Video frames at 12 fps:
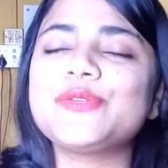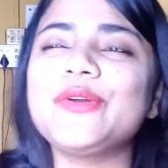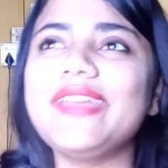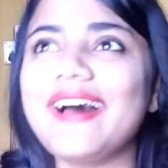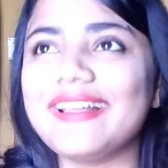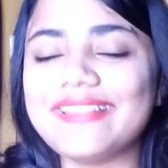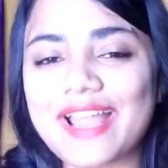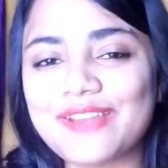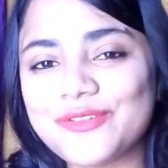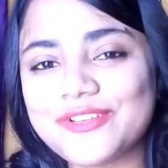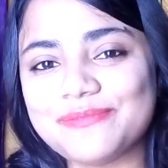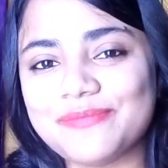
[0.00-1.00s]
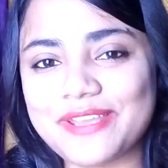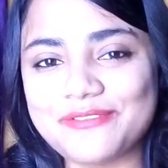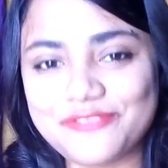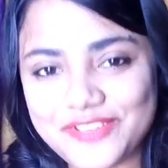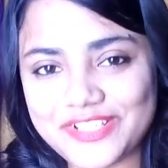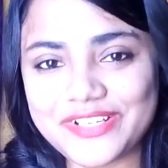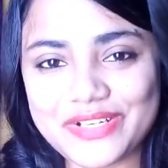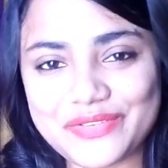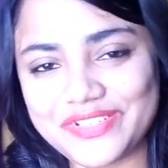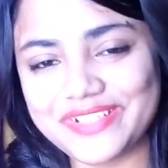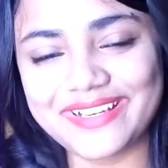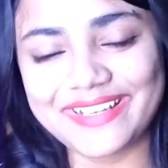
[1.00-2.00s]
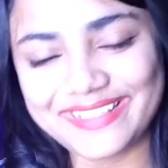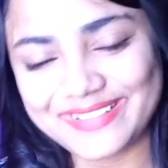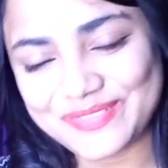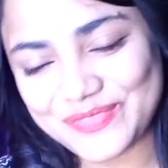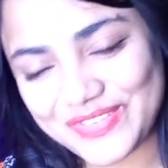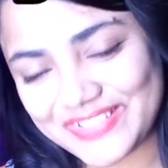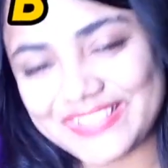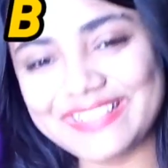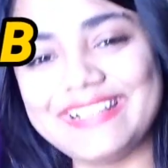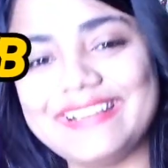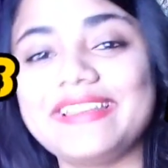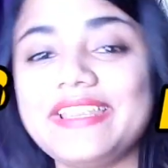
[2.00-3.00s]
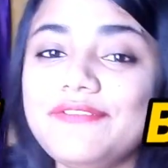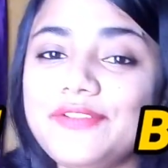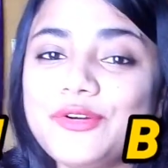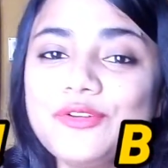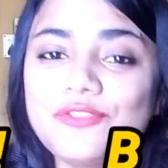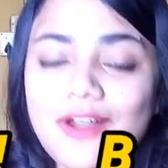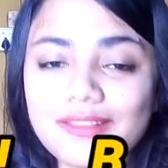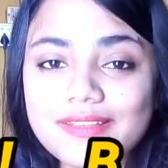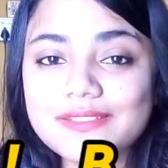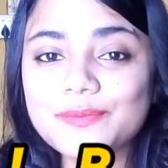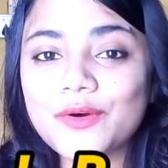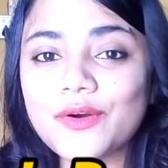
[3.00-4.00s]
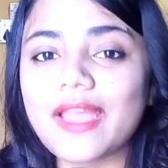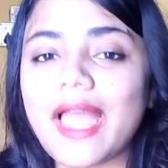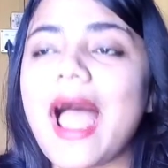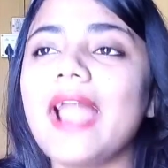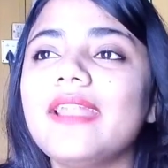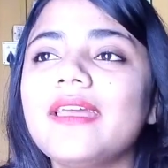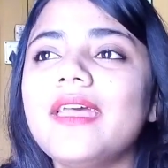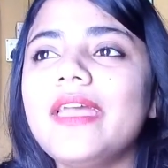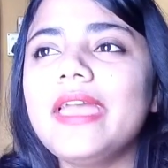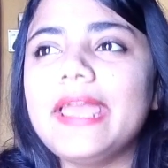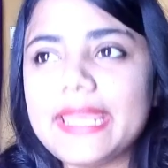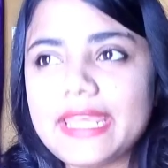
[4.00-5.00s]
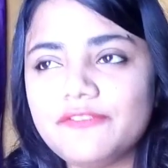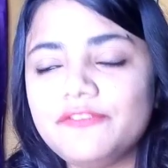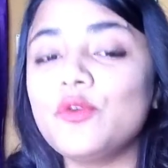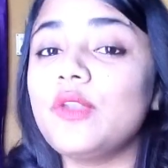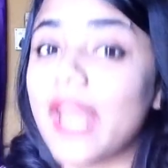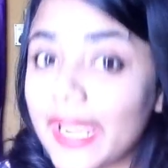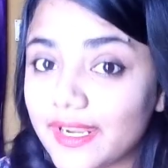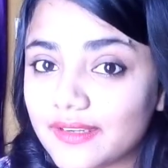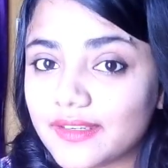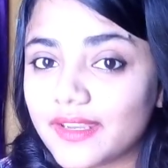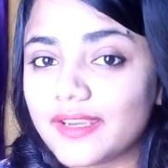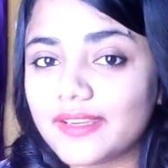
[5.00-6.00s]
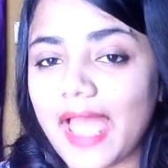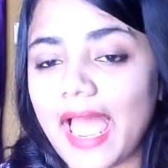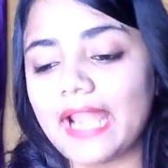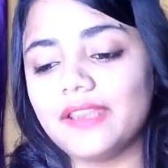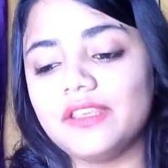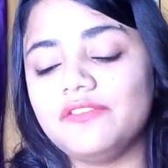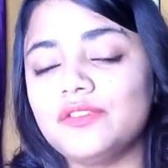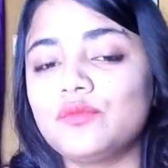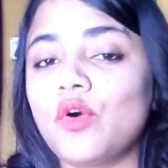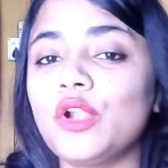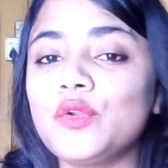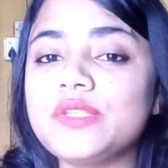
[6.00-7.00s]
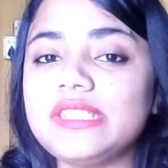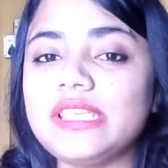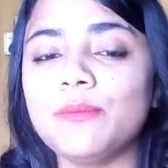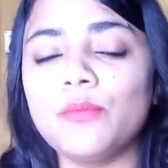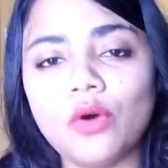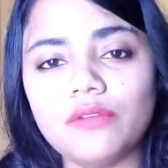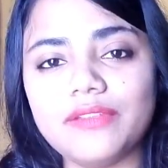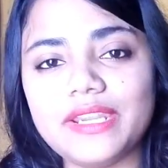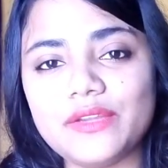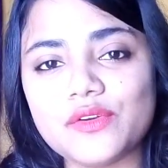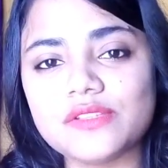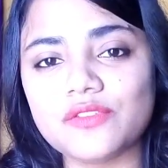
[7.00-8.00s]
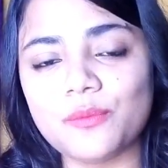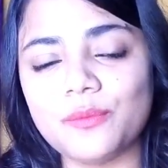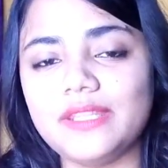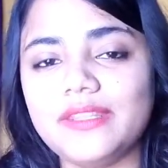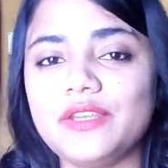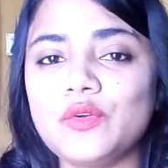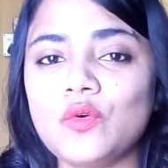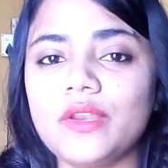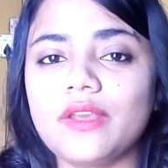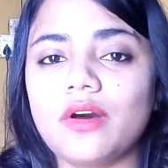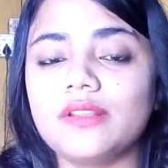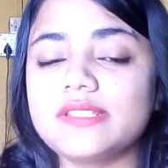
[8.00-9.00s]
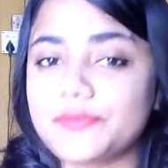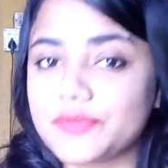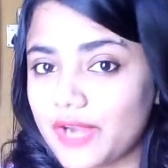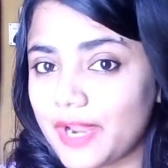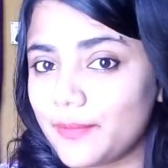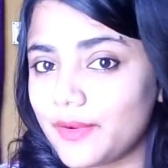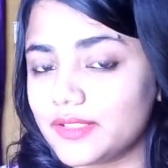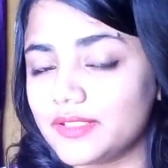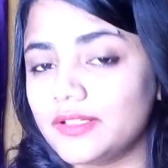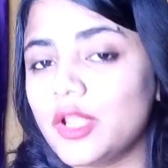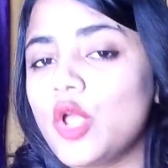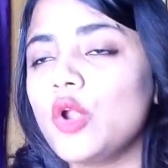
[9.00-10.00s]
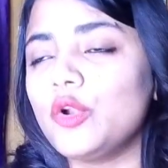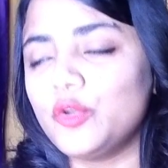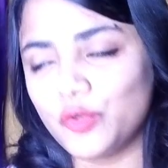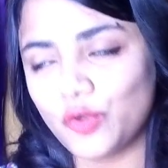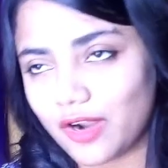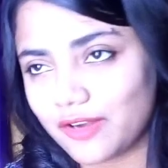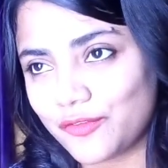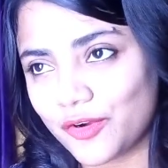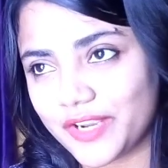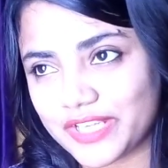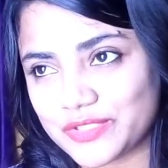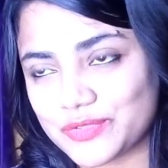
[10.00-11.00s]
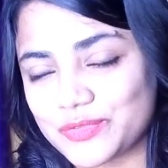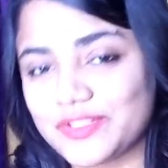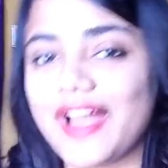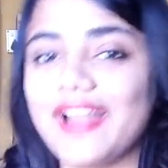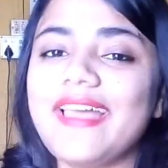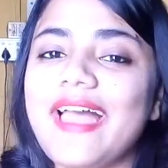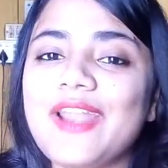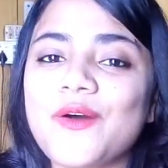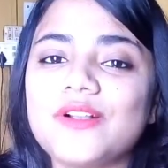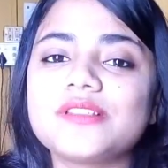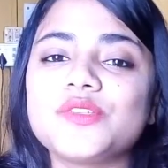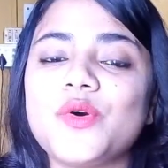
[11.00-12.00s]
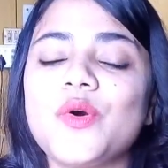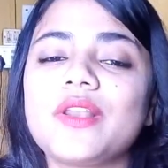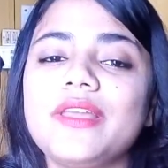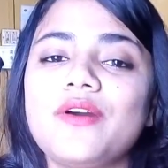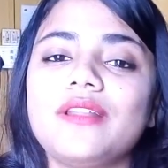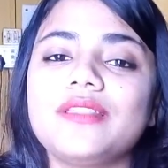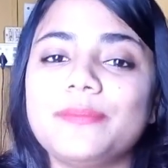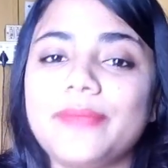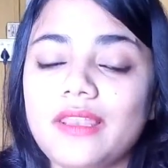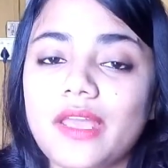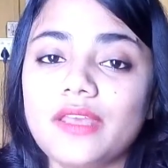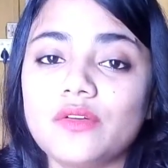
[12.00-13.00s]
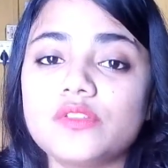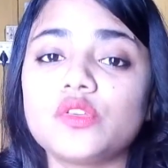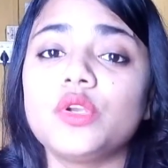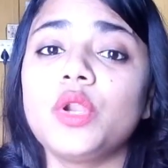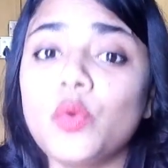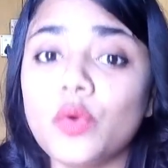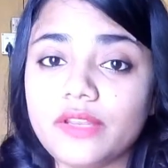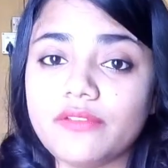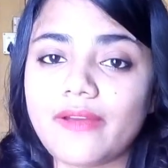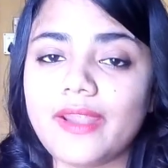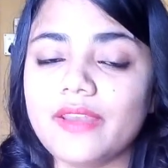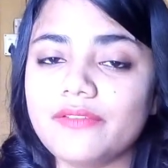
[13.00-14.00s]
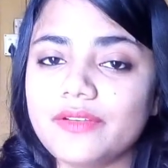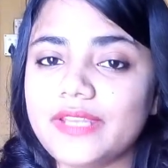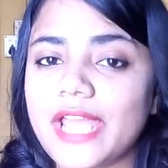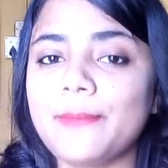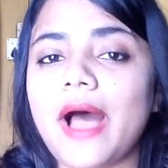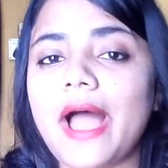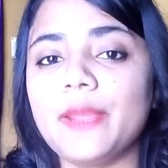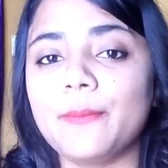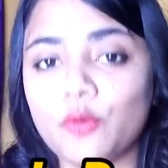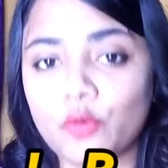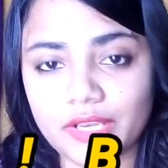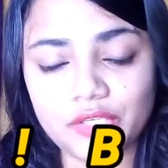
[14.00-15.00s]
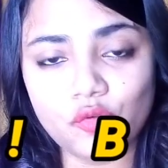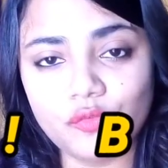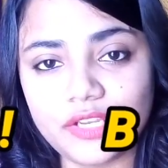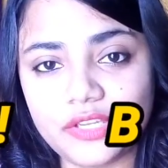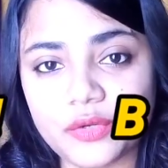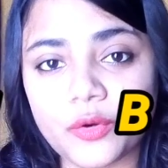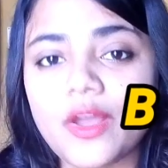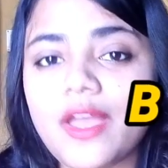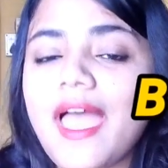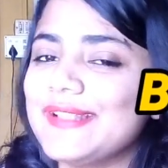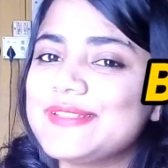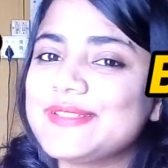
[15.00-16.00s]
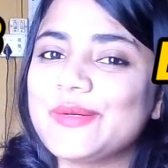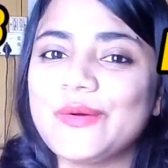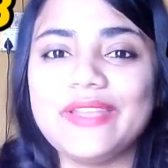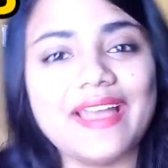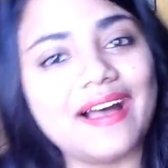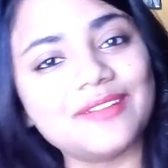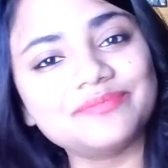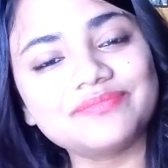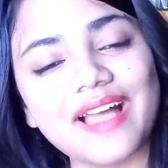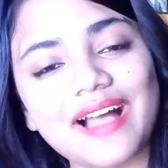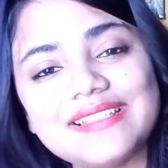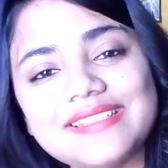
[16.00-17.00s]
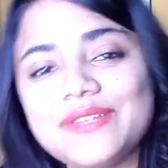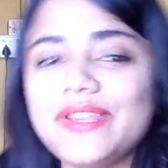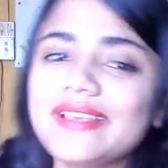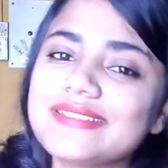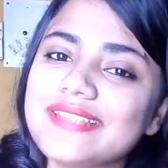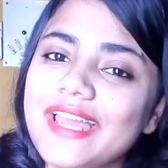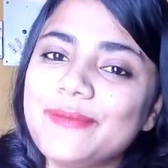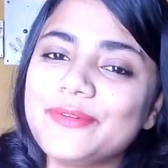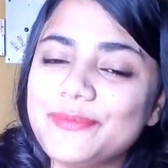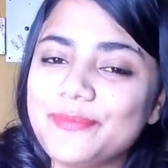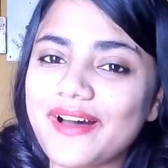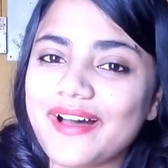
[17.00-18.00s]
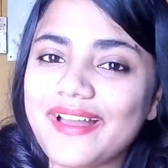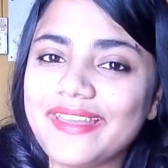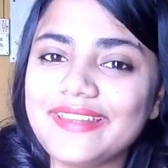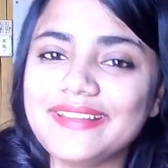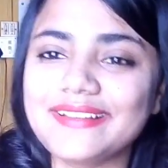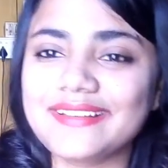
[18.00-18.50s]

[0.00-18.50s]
So yeah, that was my weird review for this book. And if you liked it, and if you want to see more videos from me, then do click on the subscribe button. Do not forget to do that. And also click on the bell icon so you're notified every time I upload a new video. And so yeah, I'll see you next time. Goodbye.